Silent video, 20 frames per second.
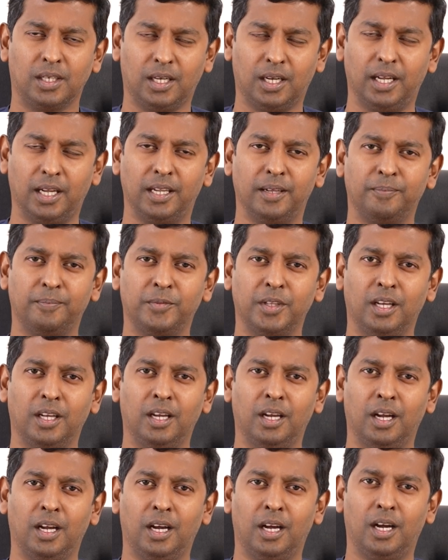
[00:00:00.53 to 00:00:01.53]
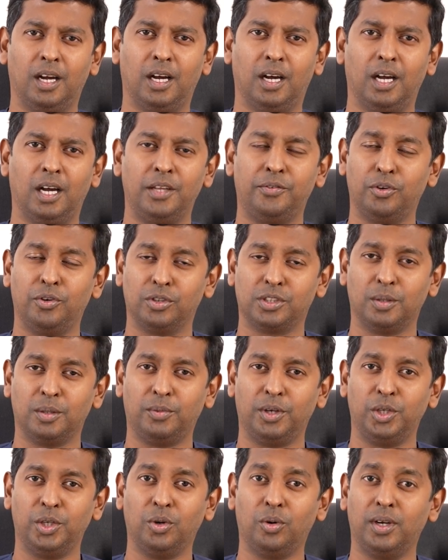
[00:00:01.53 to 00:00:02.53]
Hi. If you're
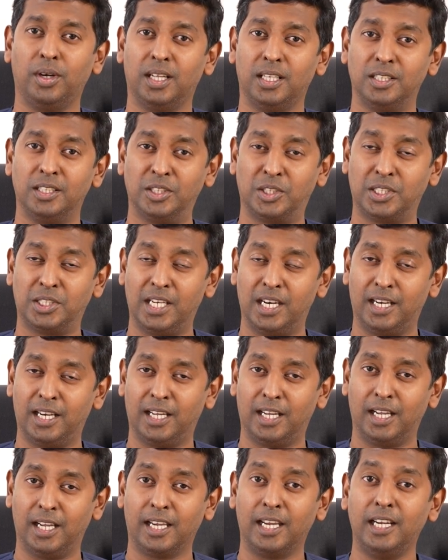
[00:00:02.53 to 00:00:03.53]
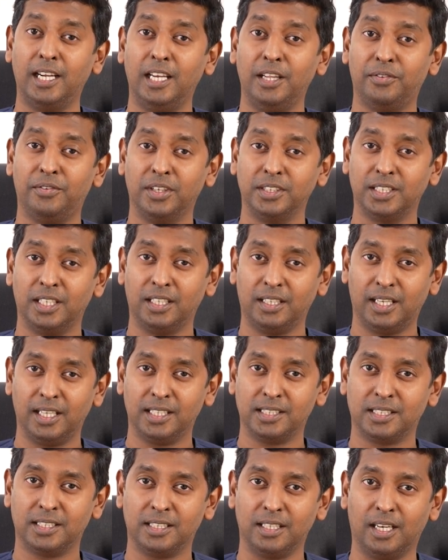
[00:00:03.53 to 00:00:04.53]
somebody who has done a kidney function
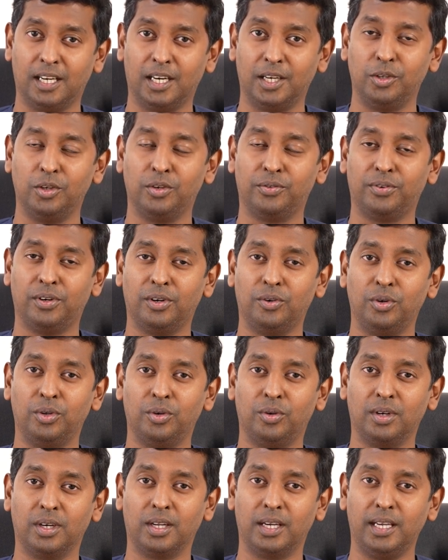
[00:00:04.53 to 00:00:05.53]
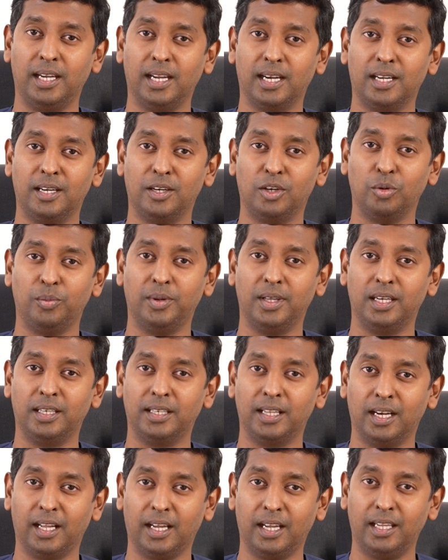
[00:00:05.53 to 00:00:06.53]
test and you have found your creatinine to be a
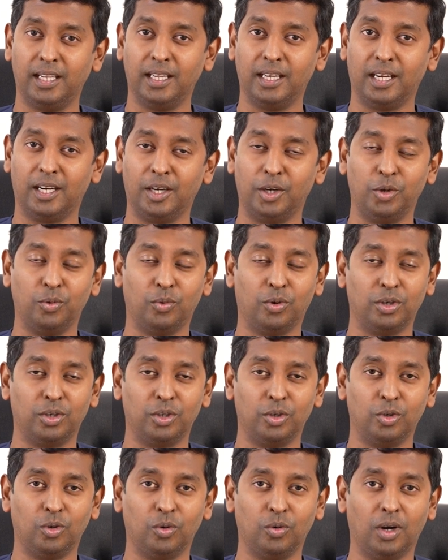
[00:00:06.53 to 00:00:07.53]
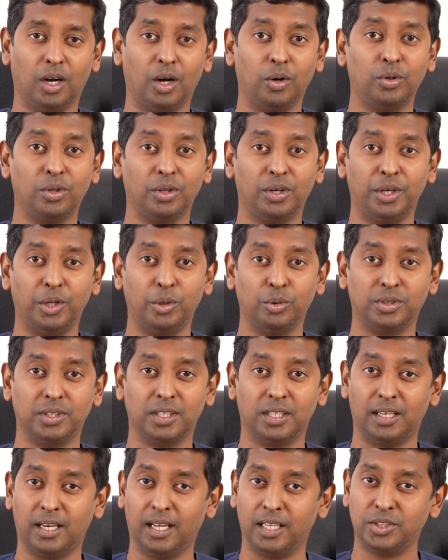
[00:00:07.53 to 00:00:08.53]
little high and you want to know how to reduce
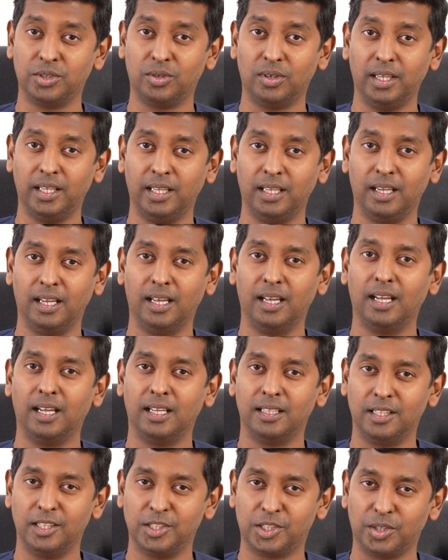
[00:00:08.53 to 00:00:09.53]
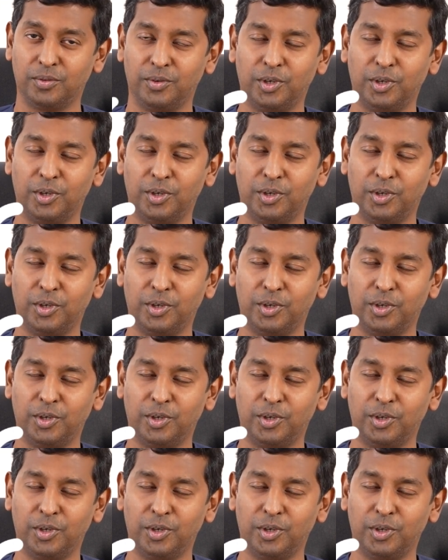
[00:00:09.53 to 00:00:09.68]
it naturally, this is a